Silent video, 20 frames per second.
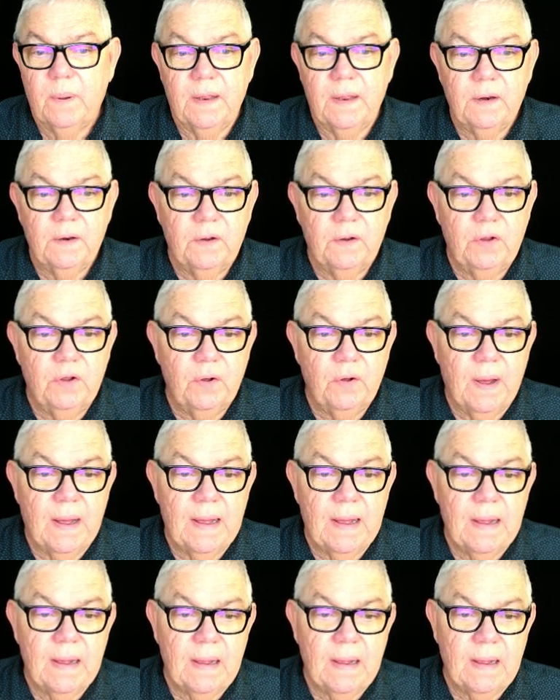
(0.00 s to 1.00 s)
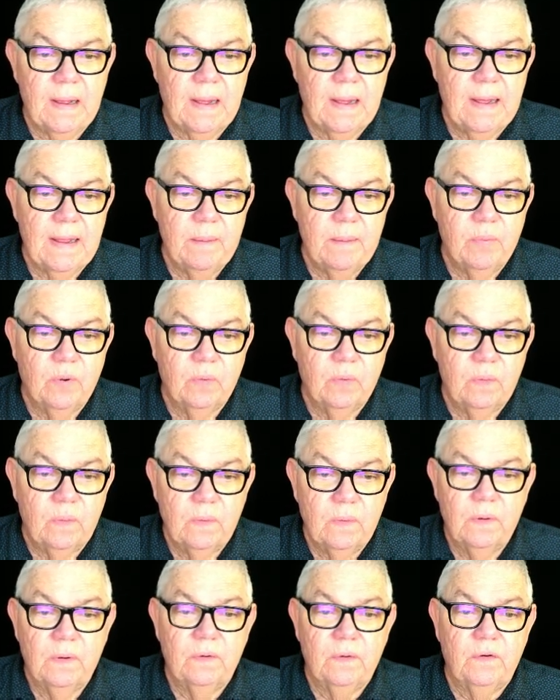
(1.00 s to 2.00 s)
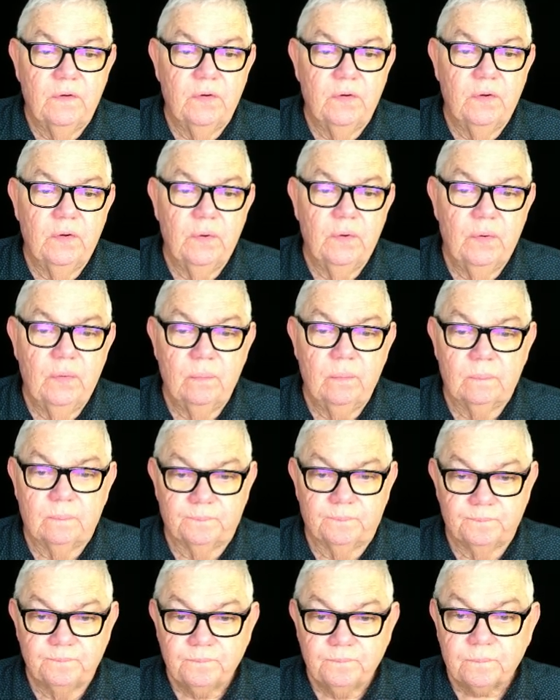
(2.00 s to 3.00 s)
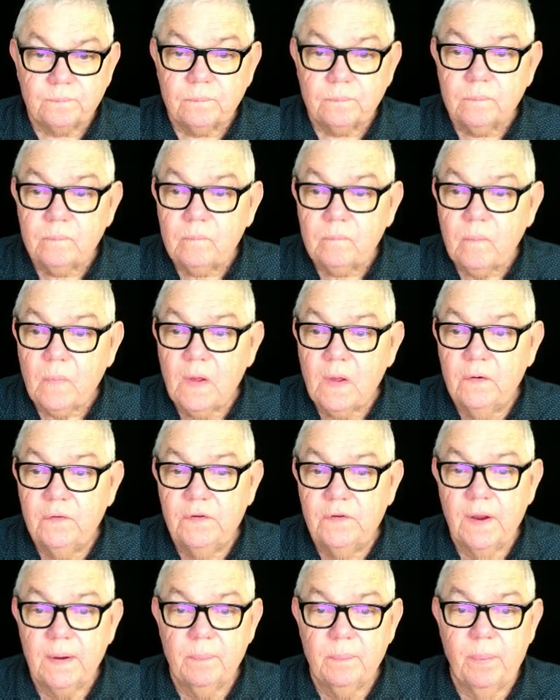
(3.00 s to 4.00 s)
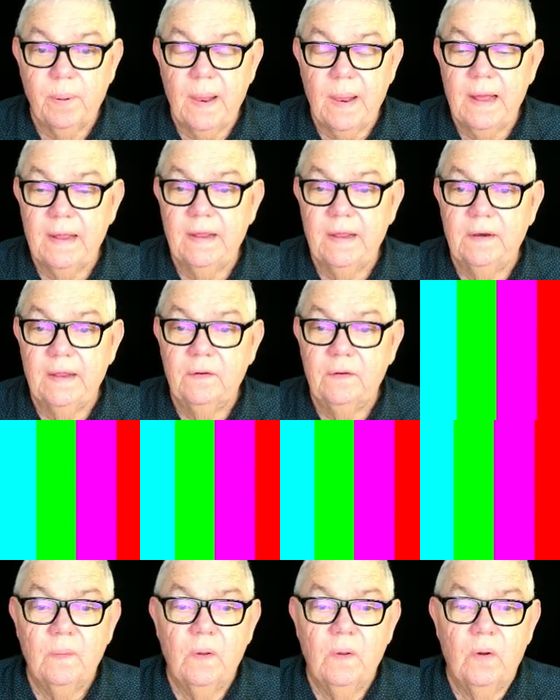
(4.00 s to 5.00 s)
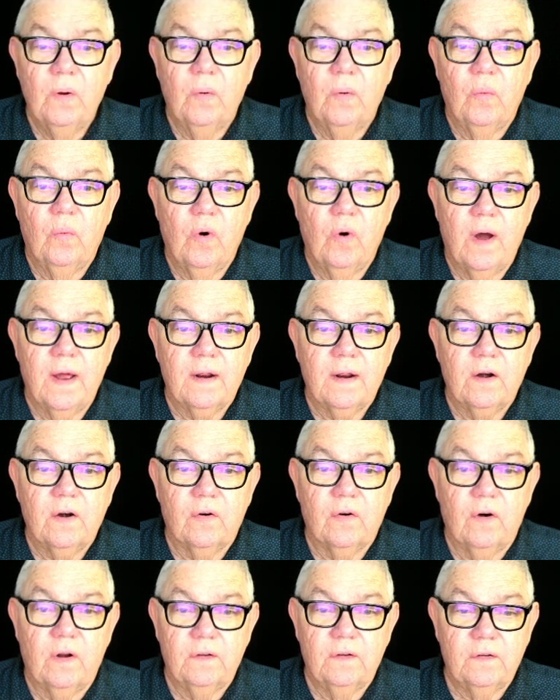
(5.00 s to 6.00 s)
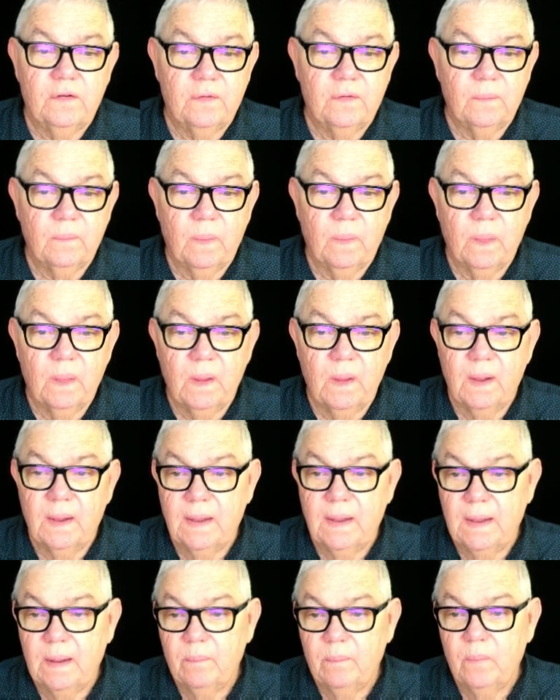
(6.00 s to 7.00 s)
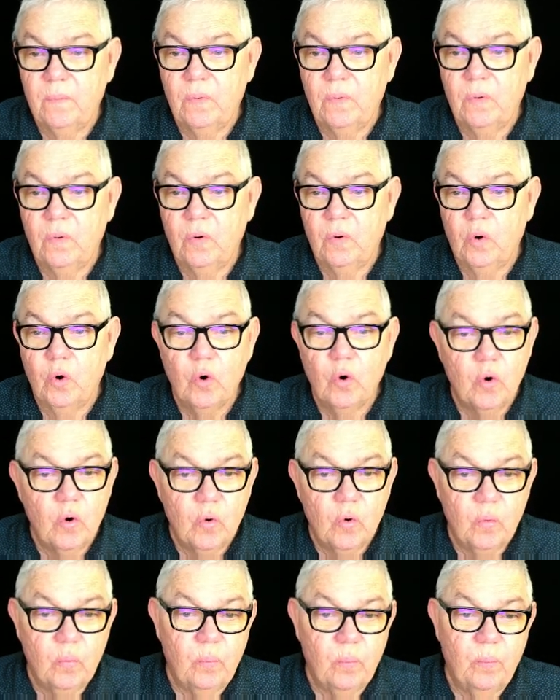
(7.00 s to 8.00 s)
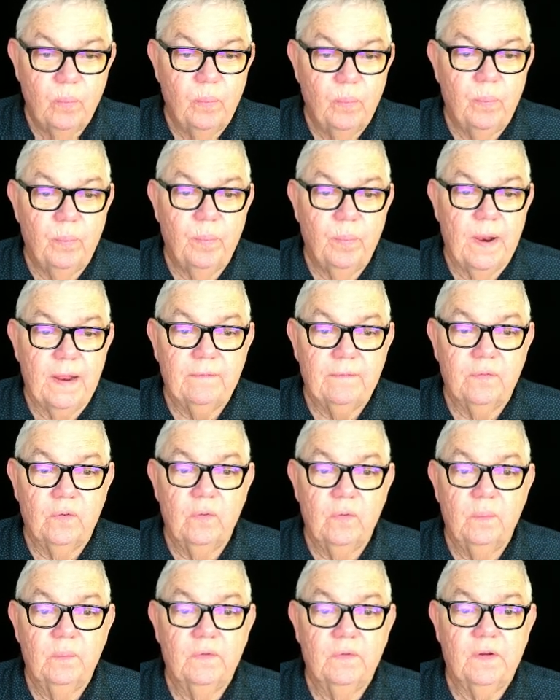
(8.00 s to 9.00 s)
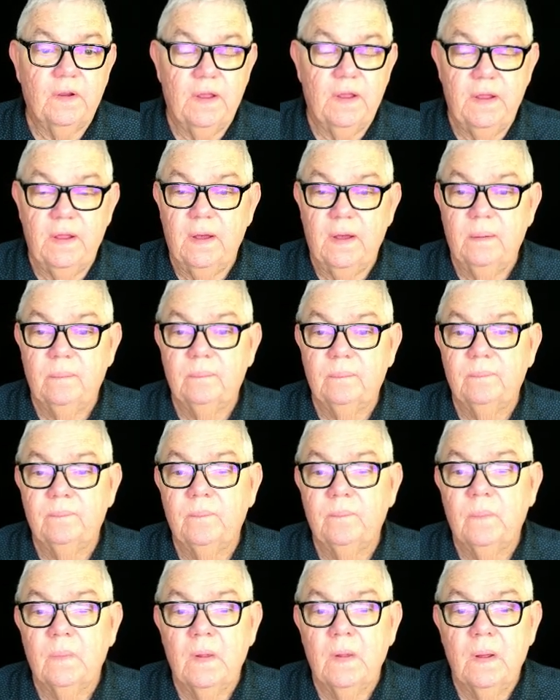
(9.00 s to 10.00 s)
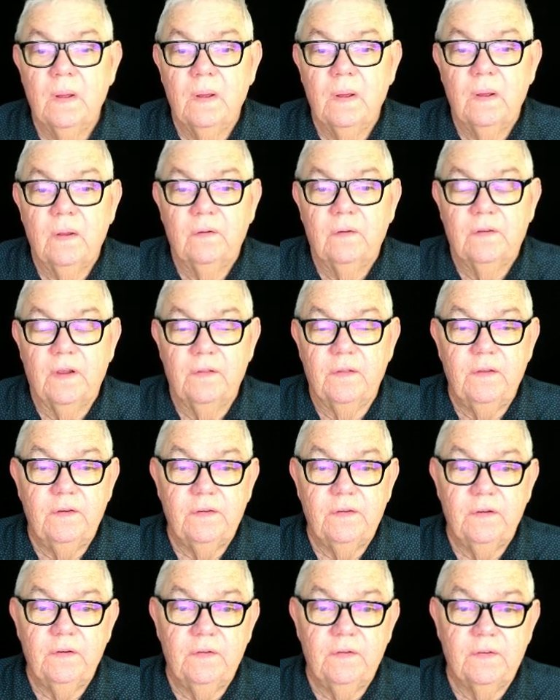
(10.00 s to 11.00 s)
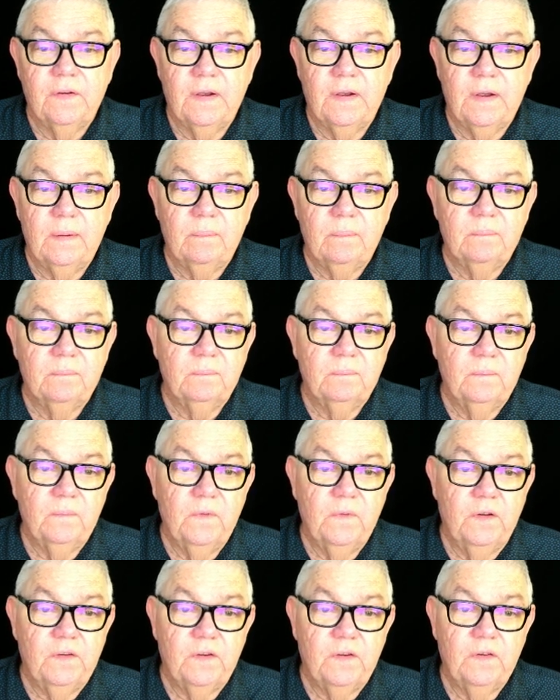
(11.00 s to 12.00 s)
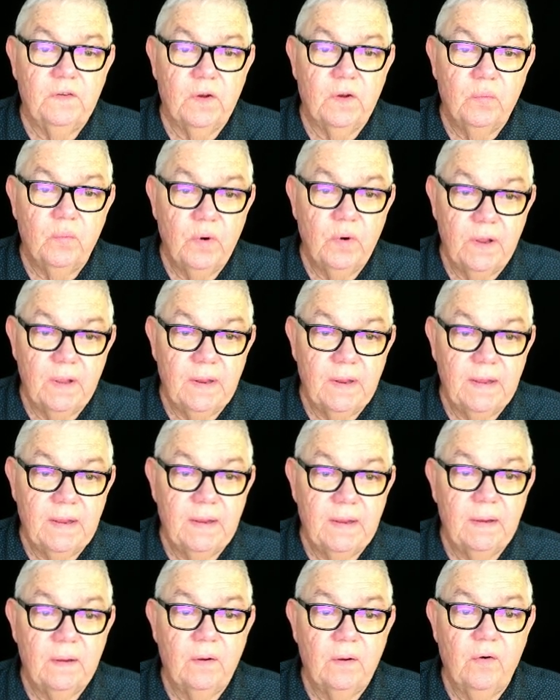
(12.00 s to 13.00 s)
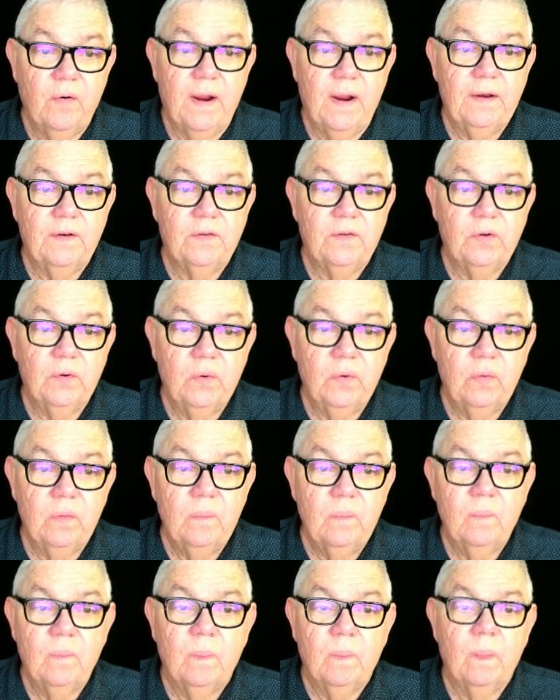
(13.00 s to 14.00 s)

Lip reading: But you are able to check plugins right across all platforms here. So this is a really great tool.